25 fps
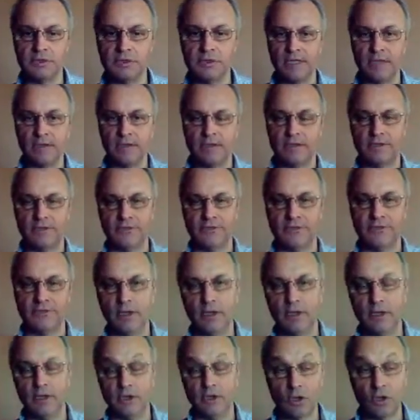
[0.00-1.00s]
get this,
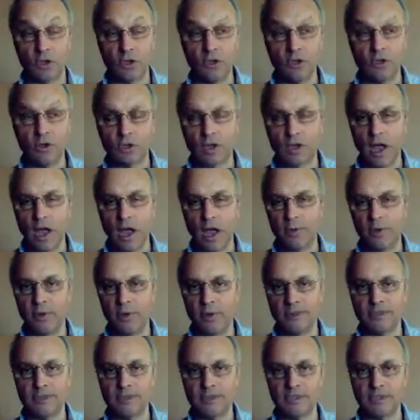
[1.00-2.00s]
go to
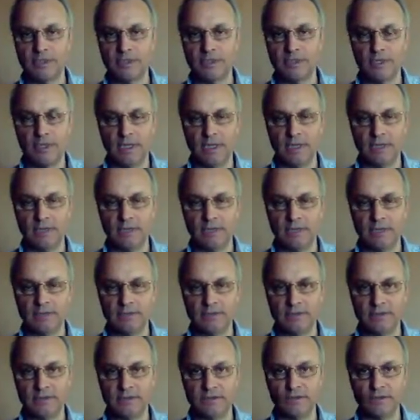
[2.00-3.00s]
libraries and get
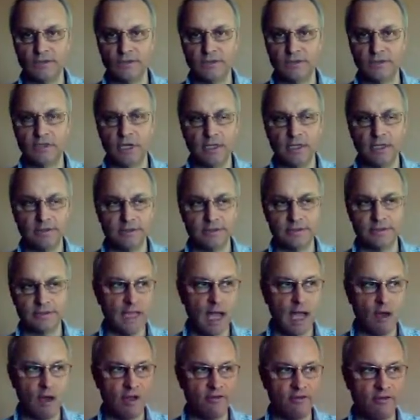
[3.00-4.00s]
these screenshots.
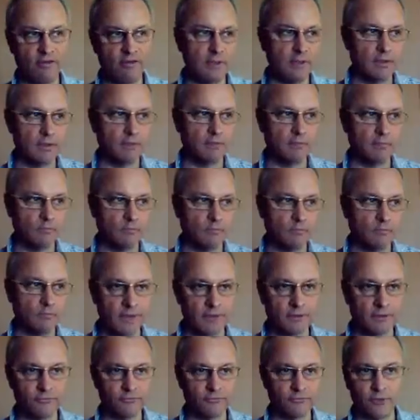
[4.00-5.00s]
Now I've been
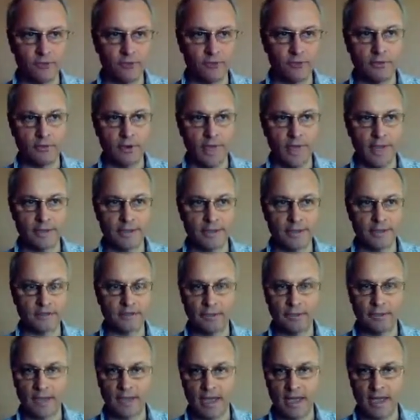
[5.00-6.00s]
waiting for
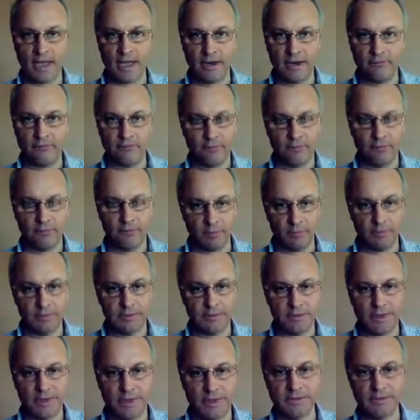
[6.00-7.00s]
answers about that for a couple
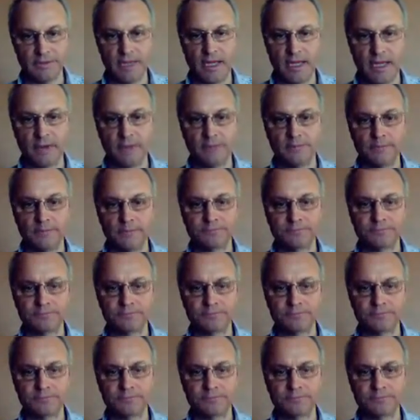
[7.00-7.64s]
of days now.